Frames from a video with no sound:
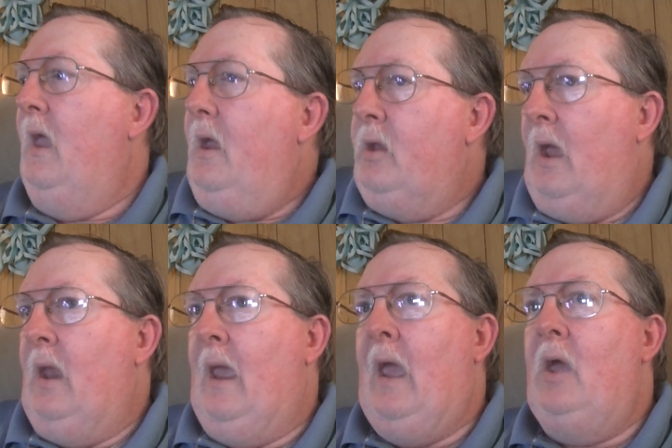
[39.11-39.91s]
that
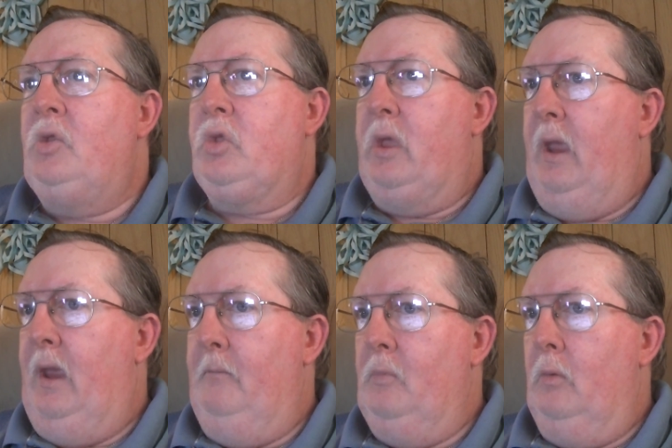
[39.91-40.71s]
has
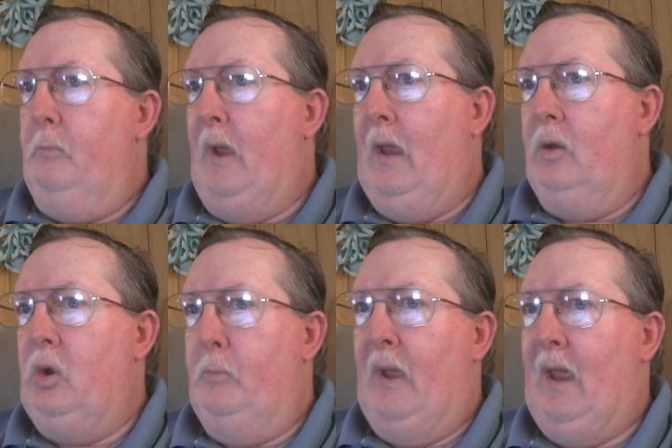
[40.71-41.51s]
come
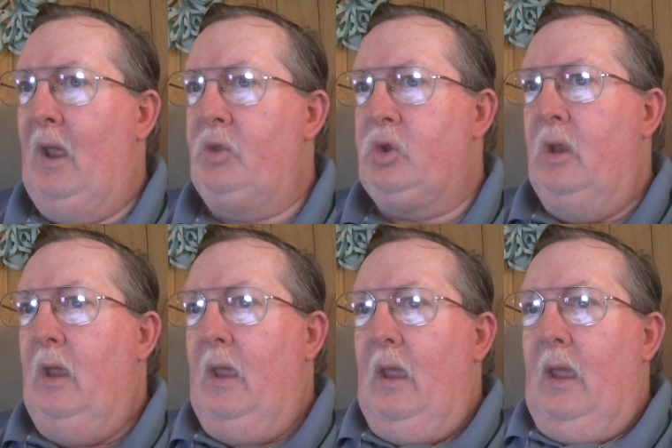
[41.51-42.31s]
to pass
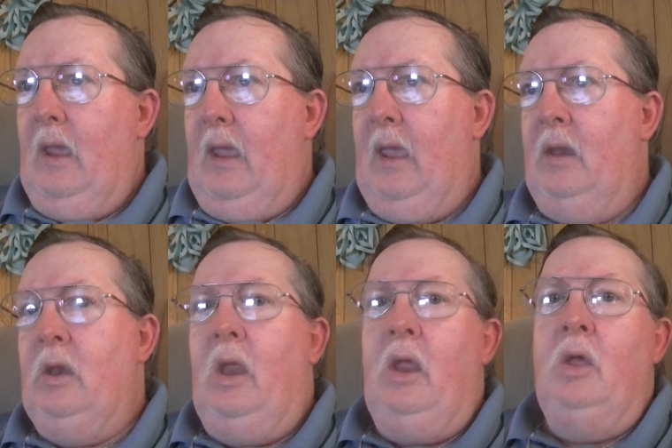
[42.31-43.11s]
and
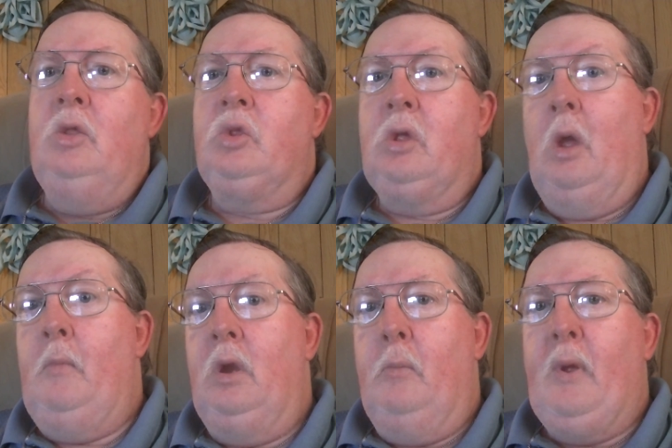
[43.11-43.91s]
is
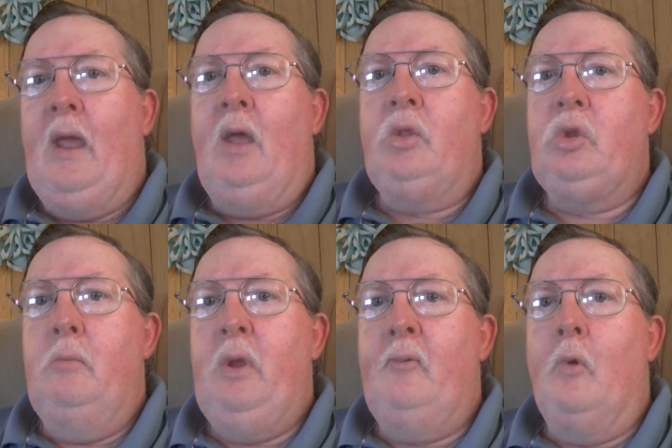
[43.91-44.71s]
coming to pass
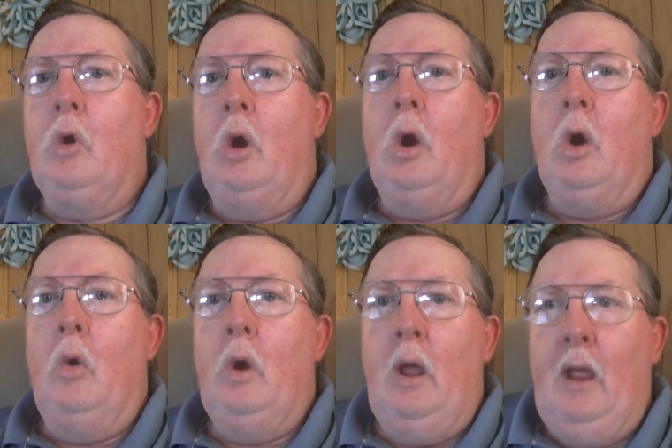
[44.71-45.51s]
before our
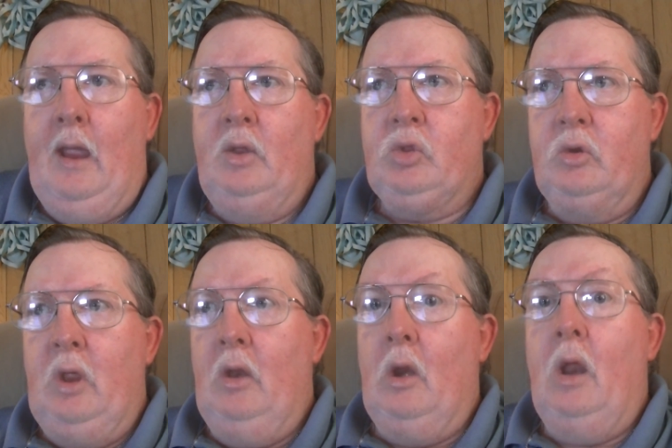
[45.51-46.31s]
own eyes,
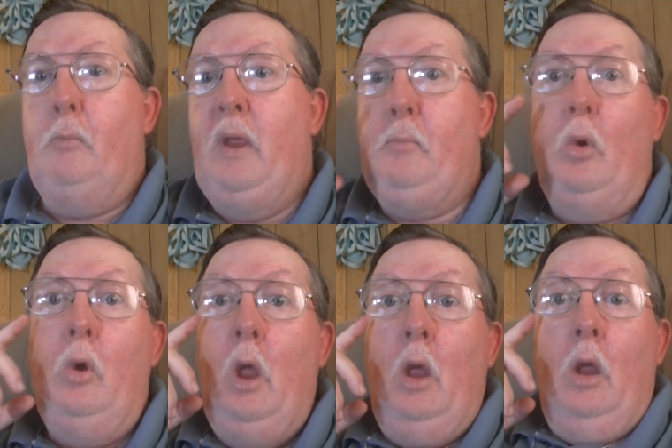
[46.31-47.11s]
that a lot of
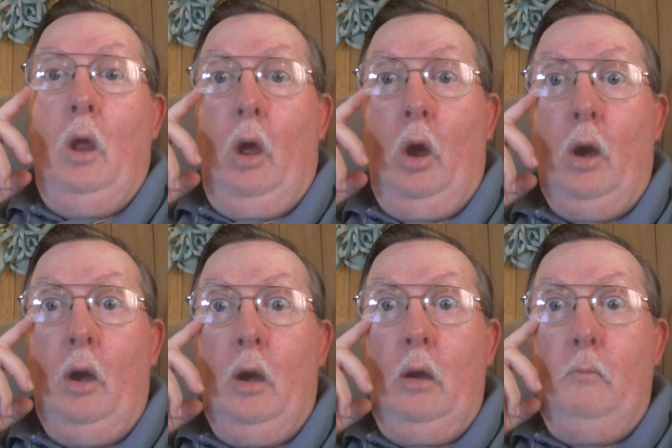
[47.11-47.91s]
people
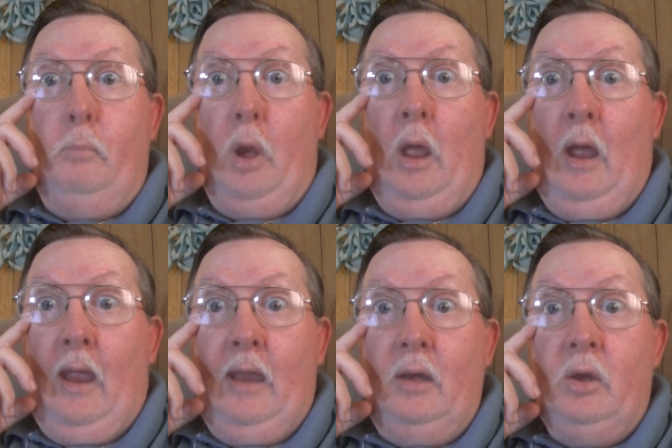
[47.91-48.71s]
are
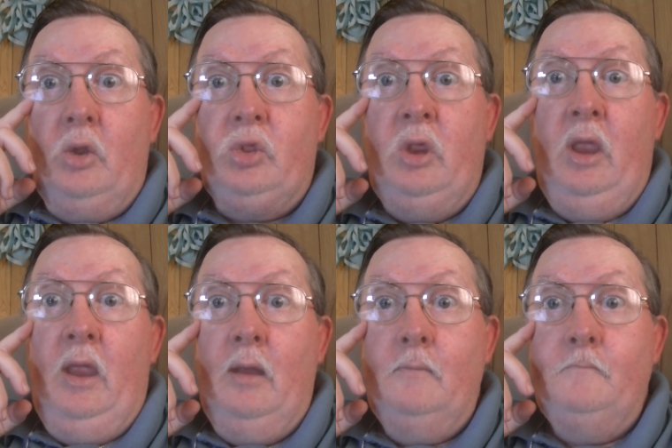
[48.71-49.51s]
blind to see.